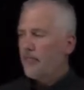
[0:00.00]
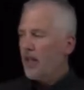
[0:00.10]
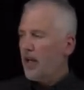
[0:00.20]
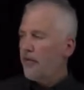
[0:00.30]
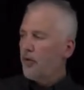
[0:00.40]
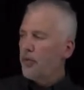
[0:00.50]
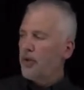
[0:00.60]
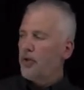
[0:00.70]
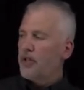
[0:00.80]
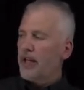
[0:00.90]
I form a
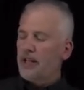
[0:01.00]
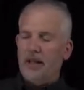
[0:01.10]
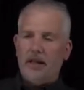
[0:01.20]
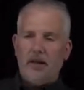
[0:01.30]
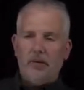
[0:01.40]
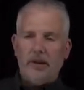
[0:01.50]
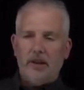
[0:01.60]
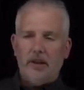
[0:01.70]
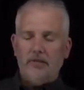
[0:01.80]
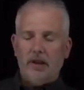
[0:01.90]
eutectic at a
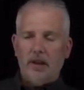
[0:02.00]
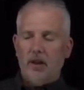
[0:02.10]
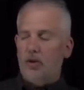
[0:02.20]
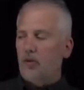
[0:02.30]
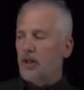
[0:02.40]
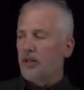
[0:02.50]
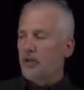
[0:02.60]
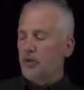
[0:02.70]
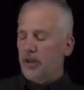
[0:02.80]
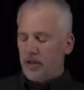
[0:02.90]
relatively low
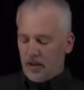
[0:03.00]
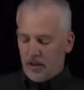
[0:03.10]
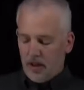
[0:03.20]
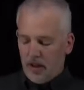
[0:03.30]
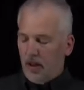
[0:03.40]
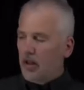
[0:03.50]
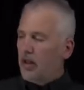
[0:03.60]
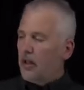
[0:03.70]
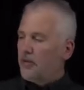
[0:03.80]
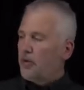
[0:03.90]
concentration
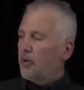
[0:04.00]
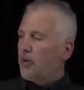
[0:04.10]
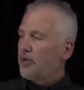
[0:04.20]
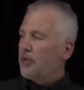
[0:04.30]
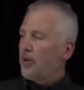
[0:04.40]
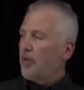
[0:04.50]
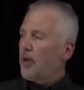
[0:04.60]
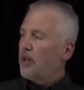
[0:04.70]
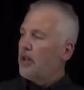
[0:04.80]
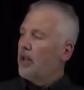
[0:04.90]
of sucrose in
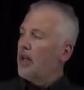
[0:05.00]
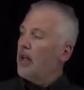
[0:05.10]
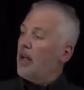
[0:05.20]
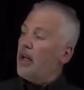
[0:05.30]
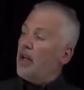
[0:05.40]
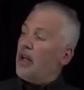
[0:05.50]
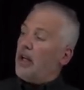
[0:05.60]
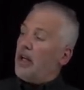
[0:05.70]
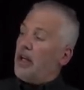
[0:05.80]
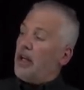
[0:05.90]
water.
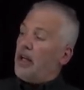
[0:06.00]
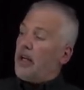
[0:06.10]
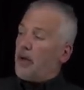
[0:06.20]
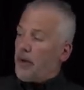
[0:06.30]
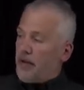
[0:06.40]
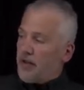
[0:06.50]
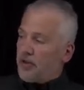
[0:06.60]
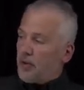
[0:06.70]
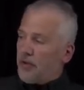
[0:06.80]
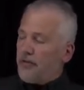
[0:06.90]
And we have this
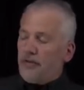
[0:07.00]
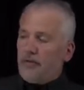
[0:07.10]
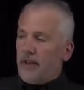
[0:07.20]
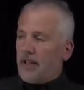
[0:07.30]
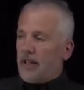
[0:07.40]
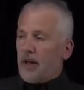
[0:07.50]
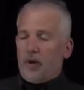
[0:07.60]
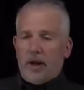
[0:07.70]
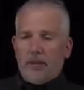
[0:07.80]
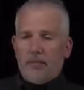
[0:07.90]
sort of phase
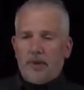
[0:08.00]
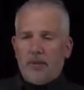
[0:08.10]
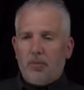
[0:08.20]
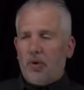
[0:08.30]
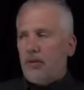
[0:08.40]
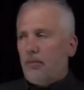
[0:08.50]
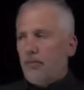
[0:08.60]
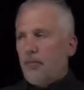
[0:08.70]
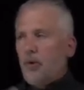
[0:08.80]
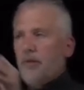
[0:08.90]
diagram. The important
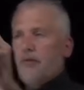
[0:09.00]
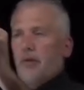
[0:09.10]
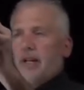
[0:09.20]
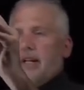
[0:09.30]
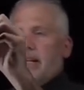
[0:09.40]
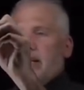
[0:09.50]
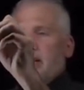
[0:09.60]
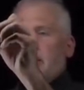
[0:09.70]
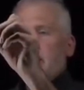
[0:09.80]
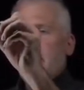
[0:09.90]
point for right now